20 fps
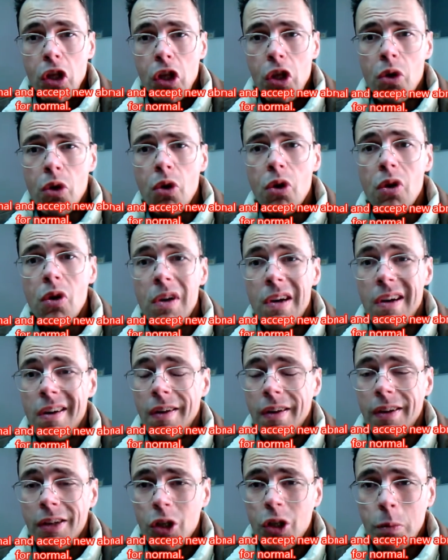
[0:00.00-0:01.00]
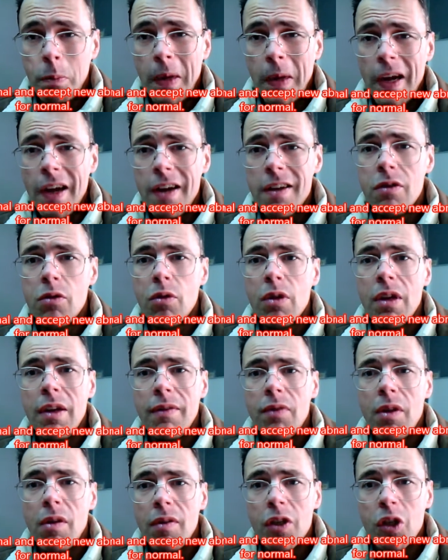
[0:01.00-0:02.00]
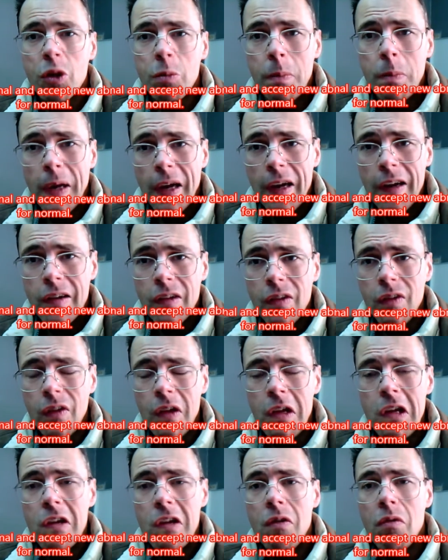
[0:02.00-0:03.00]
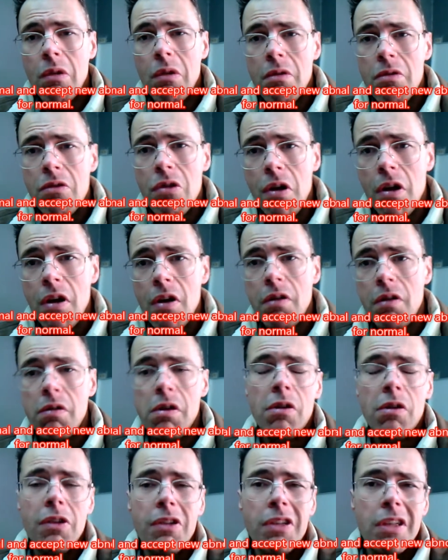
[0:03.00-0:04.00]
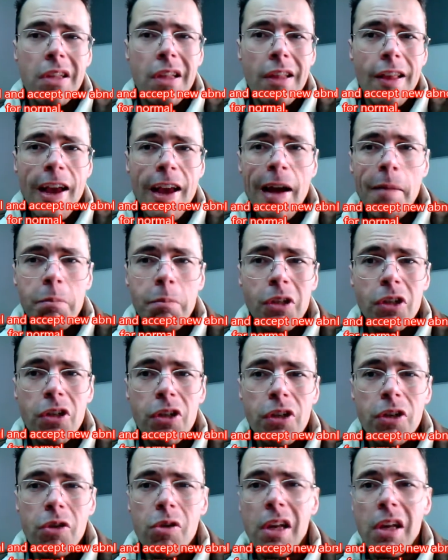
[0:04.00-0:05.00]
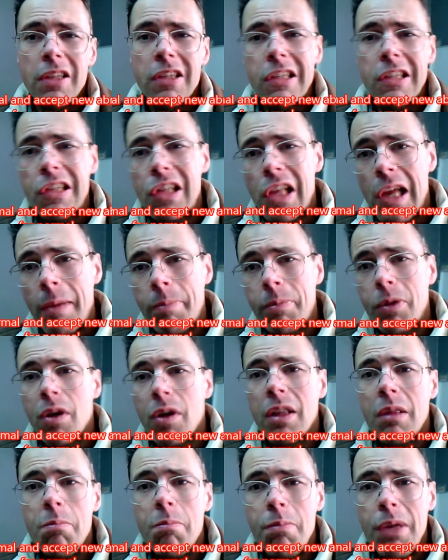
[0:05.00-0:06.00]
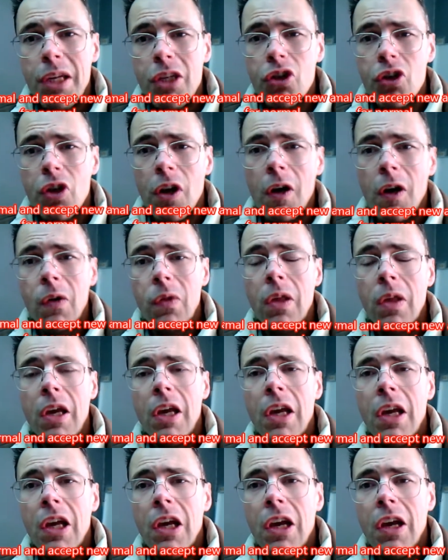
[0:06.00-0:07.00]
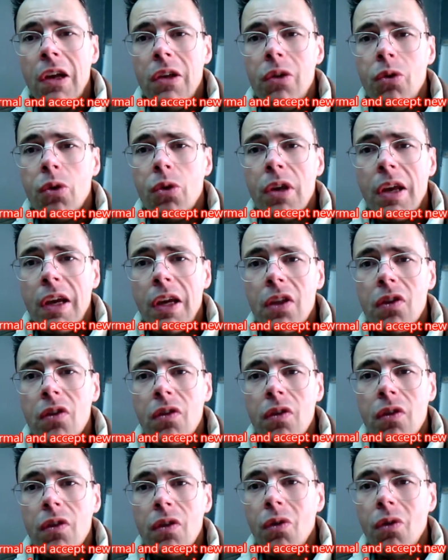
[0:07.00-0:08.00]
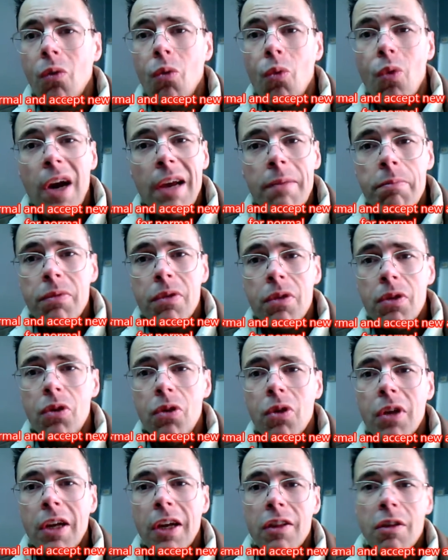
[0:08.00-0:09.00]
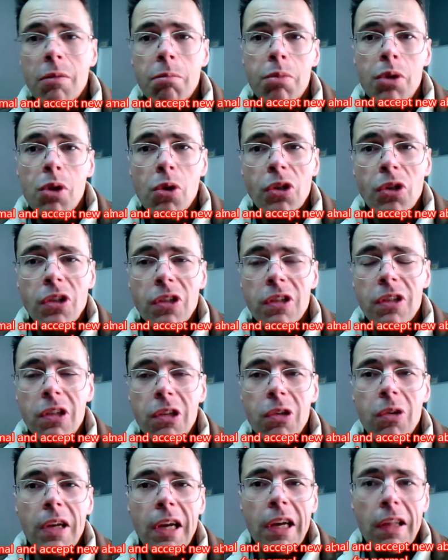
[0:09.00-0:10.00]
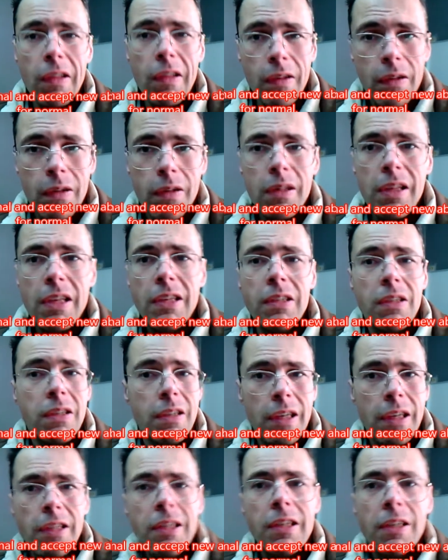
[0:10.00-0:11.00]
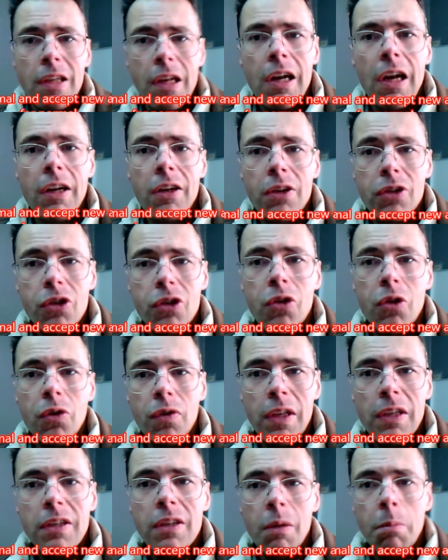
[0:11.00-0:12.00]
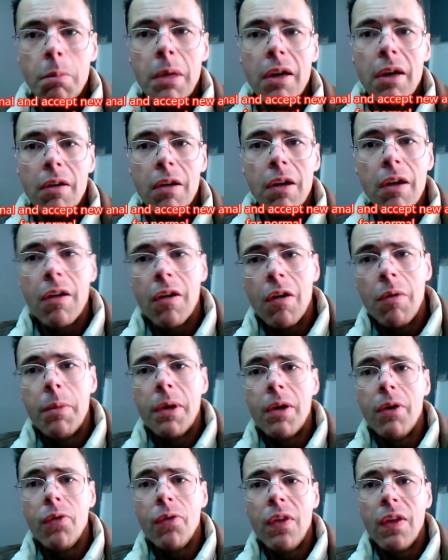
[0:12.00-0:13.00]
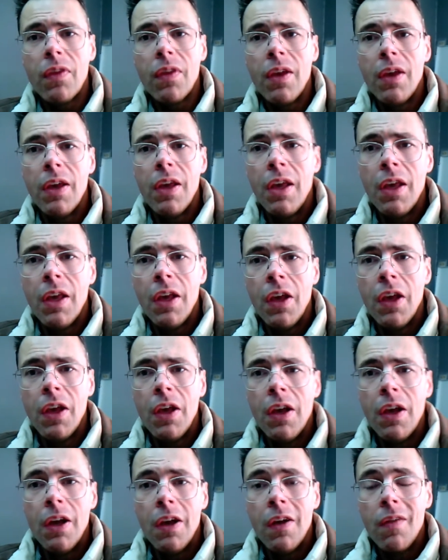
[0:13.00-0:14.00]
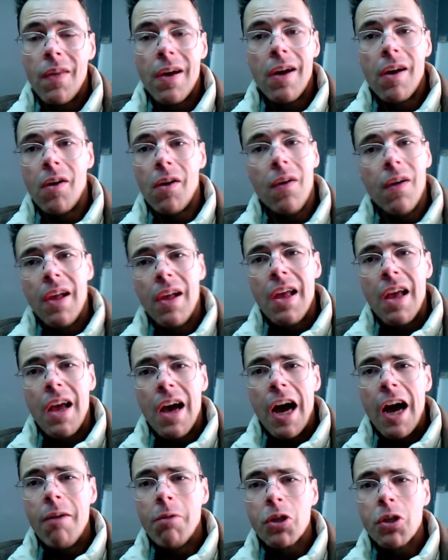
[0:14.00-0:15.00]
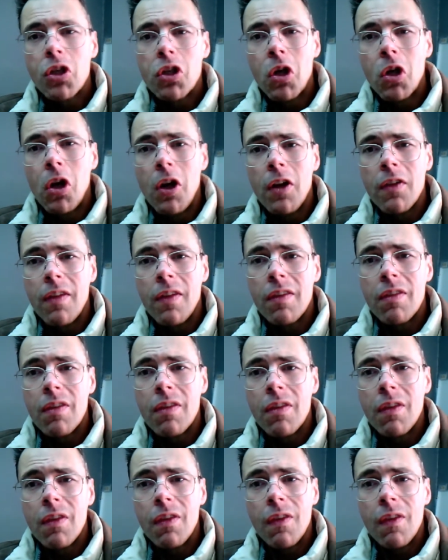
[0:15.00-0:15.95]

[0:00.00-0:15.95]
You respect, you give the respect. In return, the only thing that happens, you get slapped, you get bitched out, you get wiped, you get abused, you get this, this is the kind of school this American criminal did. Now, I was told that